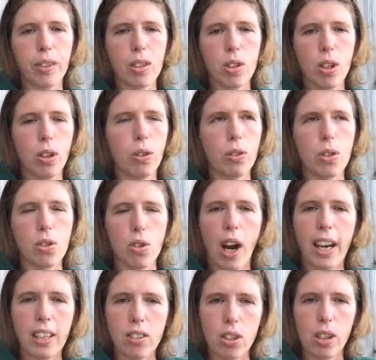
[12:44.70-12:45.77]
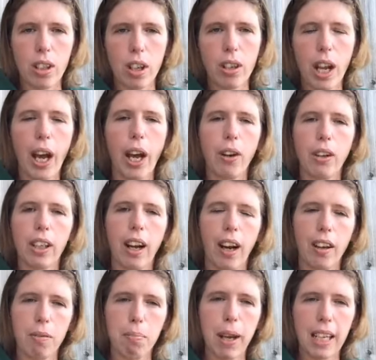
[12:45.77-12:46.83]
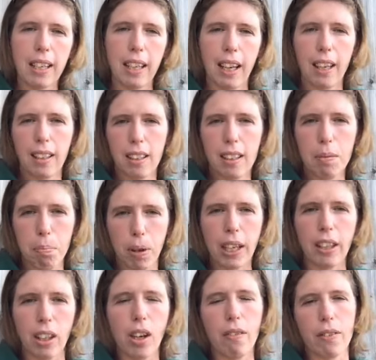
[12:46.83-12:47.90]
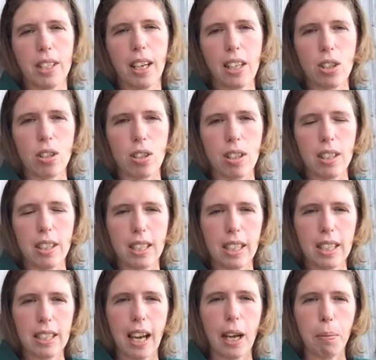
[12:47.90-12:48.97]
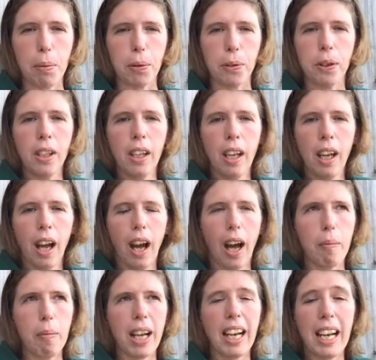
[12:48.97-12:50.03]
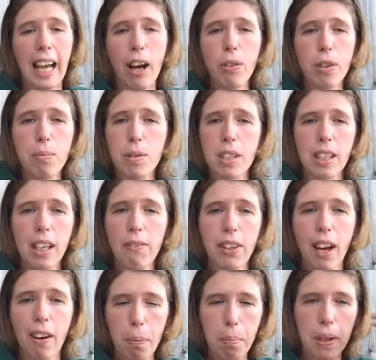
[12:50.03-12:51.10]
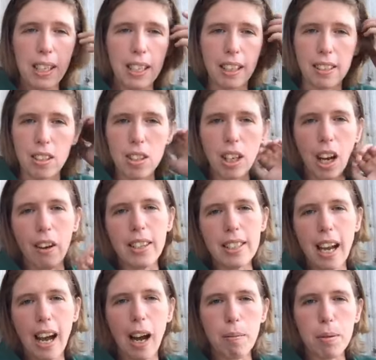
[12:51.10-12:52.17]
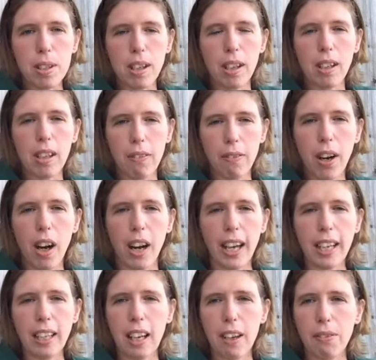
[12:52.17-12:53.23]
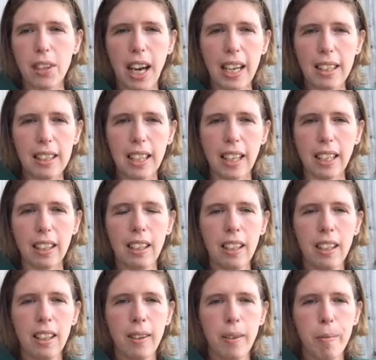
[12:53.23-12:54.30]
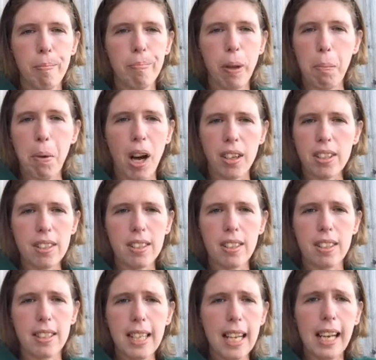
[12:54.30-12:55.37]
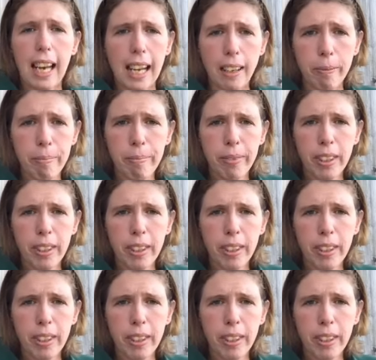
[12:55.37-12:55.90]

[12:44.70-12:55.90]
too strange and unknown, and kind of bring the conversation to the dinner table, and allow them to give their opinions. It's absolutely fine if they think masks are silly.